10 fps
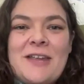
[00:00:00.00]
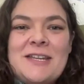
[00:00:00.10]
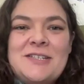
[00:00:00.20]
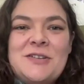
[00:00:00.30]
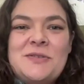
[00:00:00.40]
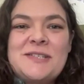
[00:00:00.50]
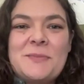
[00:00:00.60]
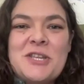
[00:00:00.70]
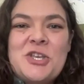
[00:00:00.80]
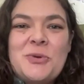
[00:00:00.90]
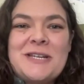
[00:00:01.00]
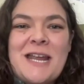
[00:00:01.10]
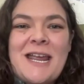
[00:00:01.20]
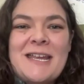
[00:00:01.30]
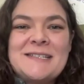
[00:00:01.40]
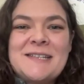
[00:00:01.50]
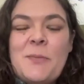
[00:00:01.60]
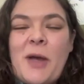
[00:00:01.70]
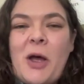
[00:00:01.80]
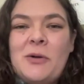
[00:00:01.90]
into some Q&As
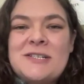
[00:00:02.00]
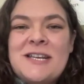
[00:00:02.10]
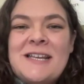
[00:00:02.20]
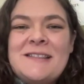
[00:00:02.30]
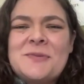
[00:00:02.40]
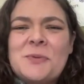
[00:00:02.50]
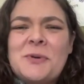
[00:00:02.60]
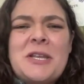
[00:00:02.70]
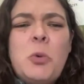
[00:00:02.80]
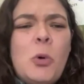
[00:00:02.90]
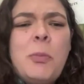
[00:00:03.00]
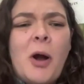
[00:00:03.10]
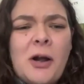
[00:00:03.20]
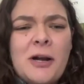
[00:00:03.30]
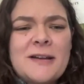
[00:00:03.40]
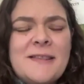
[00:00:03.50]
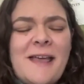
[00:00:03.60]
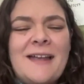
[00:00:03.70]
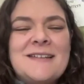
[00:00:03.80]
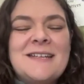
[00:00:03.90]
about this really cool park
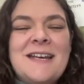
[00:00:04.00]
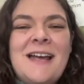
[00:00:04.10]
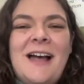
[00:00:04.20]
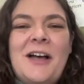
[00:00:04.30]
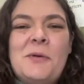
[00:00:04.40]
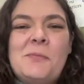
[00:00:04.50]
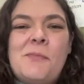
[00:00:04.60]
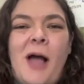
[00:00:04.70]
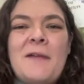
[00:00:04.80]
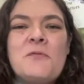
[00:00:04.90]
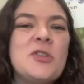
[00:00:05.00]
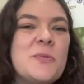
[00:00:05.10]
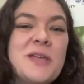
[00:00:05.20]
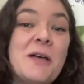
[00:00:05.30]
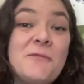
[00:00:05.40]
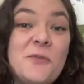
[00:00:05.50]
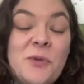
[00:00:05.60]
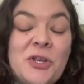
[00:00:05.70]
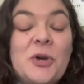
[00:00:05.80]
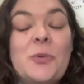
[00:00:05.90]
that I've only become
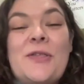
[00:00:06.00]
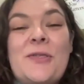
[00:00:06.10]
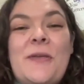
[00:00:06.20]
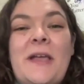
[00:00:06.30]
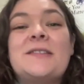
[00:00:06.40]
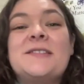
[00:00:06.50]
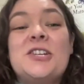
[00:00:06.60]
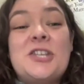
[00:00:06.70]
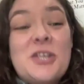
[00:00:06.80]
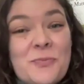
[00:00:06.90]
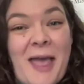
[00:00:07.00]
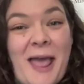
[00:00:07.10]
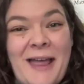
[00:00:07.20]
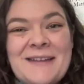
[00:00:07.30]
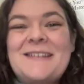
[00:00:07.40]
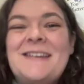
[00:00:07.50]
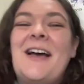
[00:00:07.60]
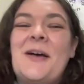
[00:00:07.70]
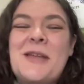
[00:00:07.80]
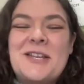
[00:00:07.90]
familiar with thanks to you, Matt,
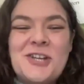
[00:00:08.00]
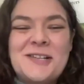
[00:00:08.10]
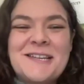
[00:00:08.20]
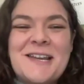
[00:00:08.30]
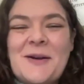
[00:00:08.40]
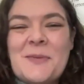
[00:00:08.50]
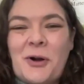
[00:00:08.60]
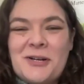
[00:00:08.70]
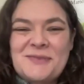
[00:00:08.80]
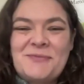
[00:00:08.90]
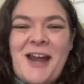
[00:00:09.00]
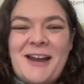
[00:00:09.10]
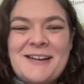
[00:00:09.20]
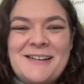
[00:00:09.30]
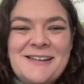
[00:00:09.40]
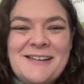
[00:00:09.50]
and Johnson County Parks and Rec.